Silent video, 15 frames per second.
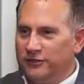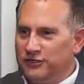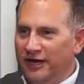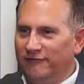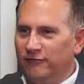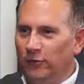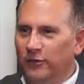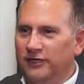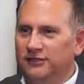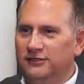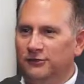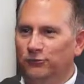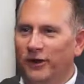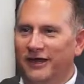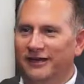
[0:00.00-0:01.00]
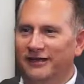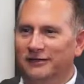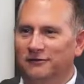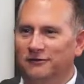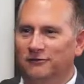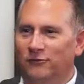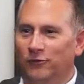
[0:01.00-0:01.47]
everyone to write a
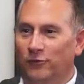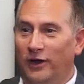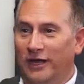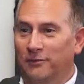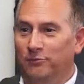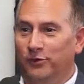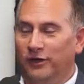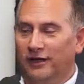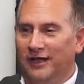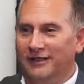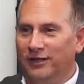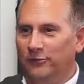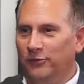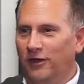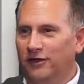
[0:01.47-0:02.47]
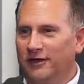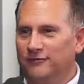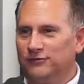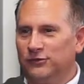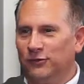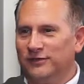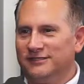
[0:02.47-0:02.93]
write a book. I think we all have
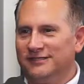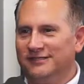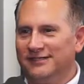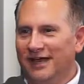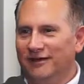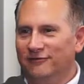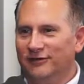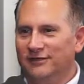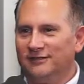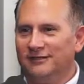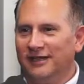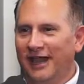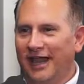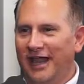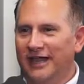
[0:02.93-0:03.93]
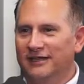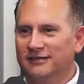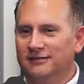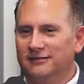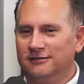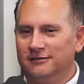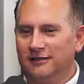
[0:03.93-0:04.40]
stories inside of us, and
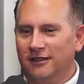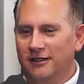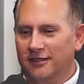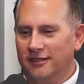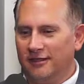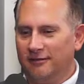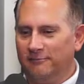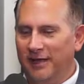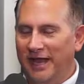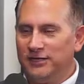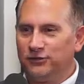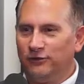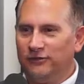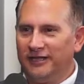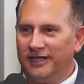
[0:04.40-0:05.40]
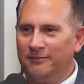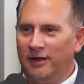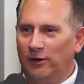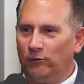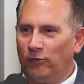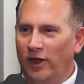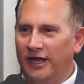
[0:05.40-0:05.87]
the magical thing about
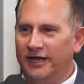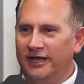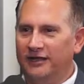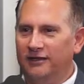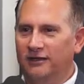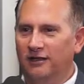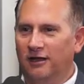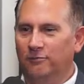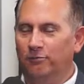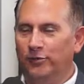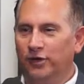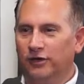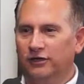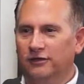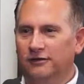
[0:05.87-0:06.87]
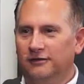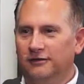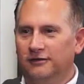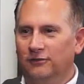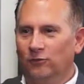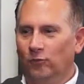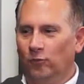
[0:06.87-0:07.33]
writing a book,
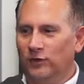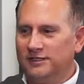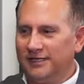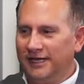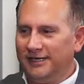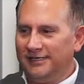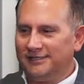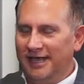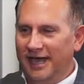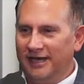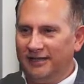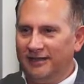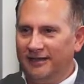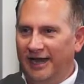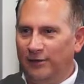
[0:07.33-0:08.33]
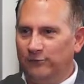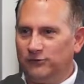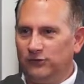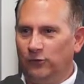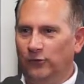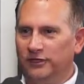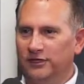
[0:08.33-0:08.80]
once I decided that I was
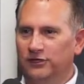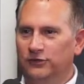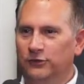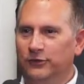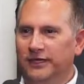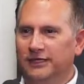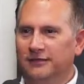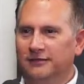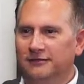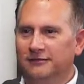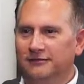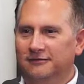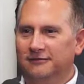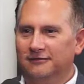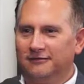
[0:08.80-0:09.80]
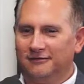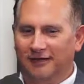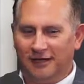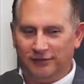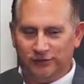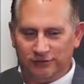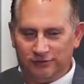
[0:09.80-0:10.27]
going to do it, I
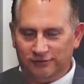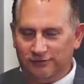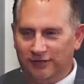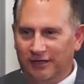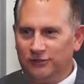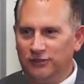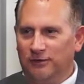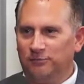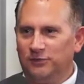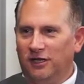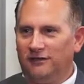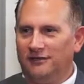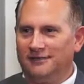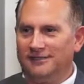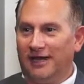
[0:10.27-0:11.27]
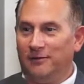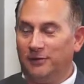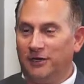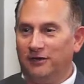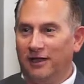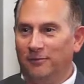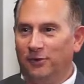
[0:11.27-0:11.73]
just I jumped all in and said I'm gonna
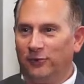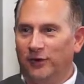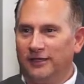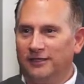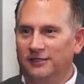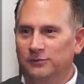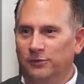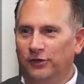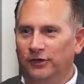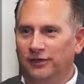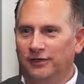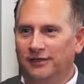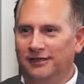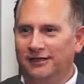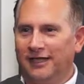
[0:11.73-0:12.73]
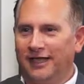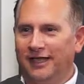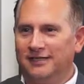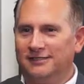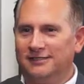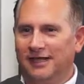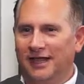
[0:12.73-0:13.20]
I'm gonna write this book.
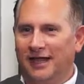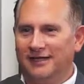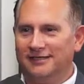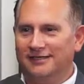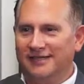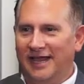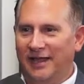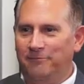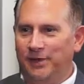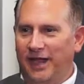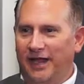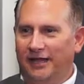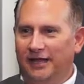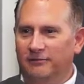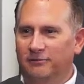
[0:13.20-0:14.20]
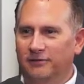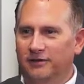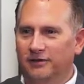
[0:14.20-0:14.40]
Is I sat back and